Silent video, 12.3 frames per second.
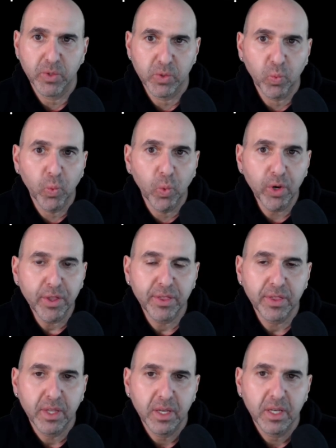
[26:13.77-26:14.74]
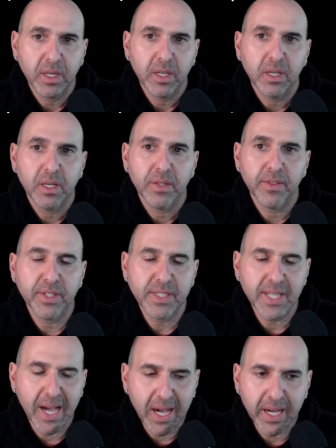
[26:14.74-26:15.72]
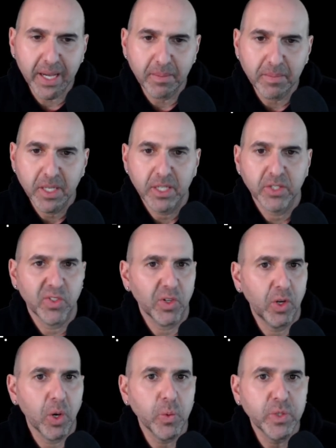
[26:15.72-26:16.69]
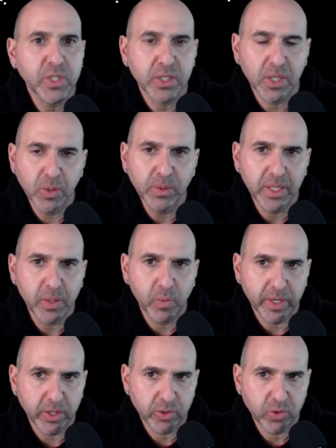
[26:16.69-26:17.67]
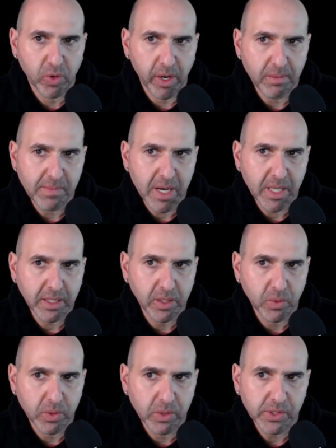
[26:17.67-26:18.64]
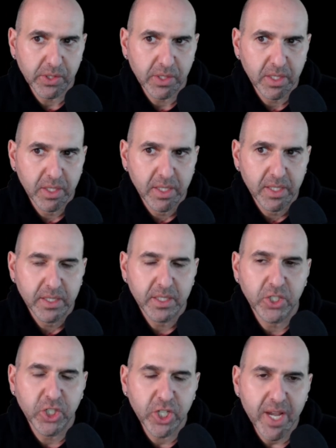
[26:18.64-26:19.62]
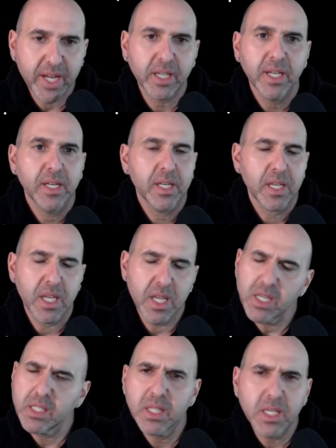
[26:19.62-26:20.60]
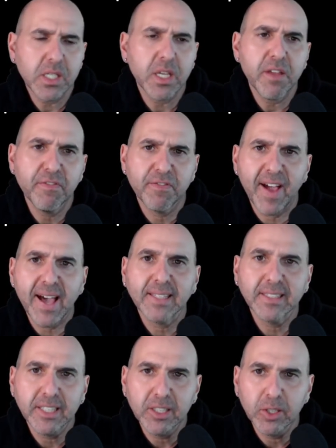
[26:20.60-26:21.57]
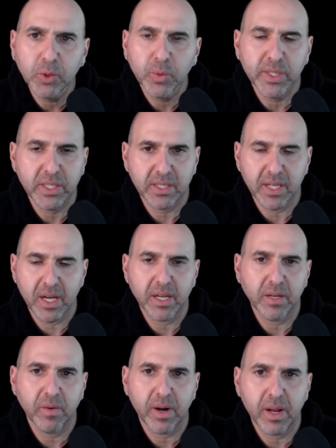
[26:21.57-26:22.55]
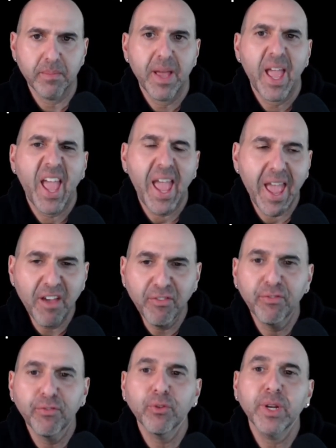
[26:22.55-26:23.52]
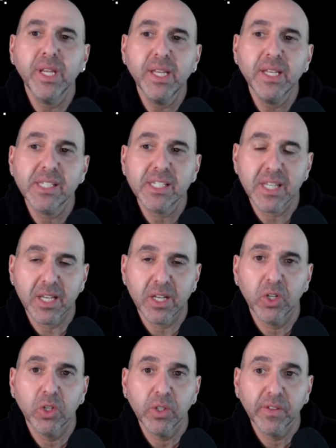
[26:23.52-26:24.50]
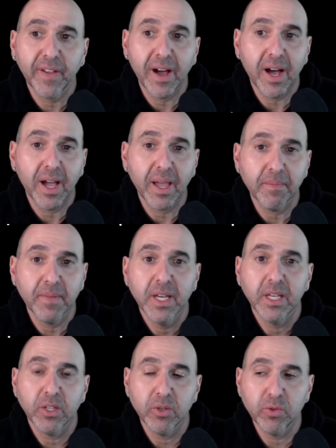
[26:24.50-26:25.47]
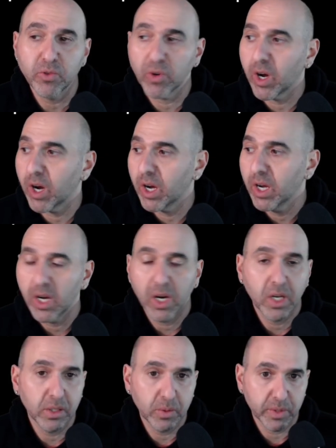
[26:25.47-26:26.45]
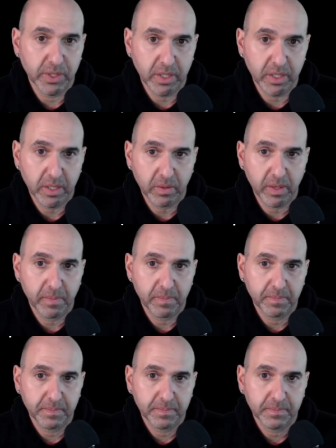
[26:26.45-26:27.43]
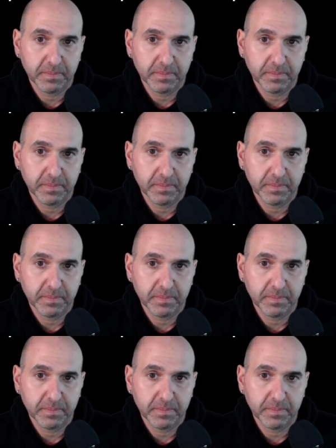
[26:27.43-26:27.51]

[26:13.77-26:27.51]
So it's worth the time to go slowly when you're drawing molecules to check, is this a valid Lewis diagram every single time you draw a Lewis diagram?